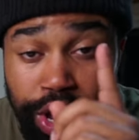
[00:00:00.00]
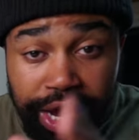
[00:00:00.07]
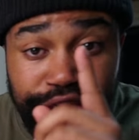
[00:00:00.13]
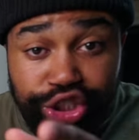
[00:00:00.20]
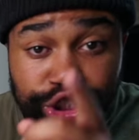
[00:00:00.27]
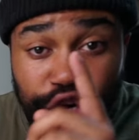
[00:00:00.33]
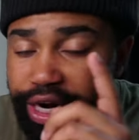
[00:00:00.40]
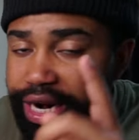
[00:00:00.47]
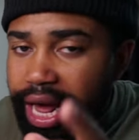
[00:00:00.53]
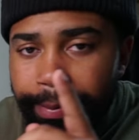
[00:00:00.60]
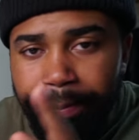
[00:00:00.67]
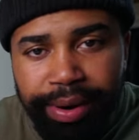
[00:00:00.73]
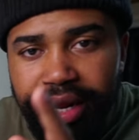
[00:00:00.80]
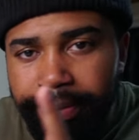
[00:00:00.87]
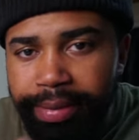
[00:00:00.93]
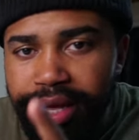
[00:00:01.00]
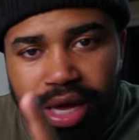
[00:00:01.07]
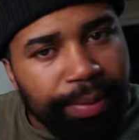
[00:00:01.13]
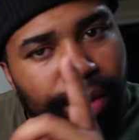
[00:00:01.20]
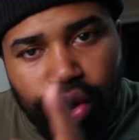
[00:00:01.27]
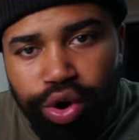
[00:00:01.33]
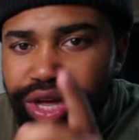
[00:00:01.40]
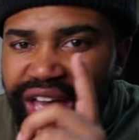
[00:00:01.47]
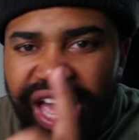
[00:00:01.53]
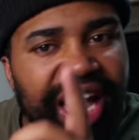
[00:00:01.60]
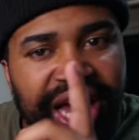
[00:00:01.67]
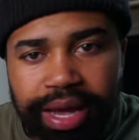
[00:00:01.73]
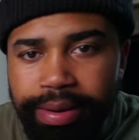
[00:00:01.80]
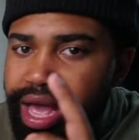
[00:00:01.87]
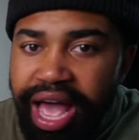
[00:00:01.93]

Because y'all not putting me up on game.